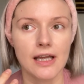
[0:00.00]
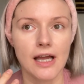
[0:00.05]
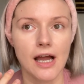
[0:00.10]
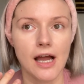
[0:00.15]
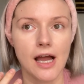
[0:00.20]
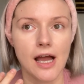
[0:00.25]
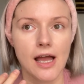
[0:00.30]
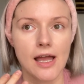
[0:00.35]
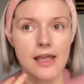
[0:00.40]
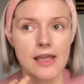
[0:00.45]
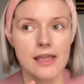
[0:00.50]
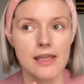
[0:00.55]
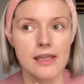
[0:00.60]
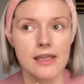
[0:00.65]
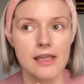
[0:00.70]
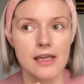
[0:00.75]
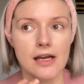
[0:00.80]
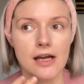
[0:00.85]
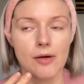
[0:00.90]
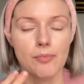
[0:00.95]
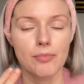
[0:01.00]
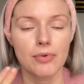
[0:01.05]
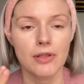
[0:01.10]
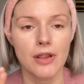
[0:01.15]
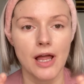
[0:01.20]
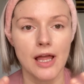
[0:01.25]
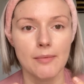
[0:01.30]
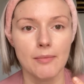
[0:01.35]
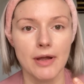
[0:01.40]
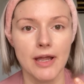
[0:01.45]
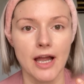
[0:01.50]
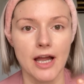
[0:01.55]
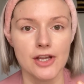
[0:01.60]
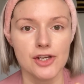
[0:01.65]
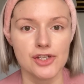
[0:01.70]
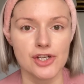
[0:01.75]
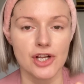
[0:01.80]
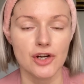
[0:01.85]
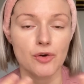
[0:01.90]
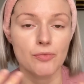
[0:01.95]
I apply my
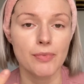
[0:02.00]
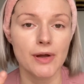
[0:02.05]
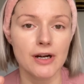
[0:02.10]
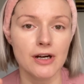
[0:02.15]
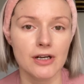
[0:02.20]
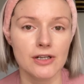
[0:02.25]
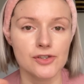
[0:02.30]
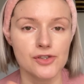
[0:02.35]
eyeshadow better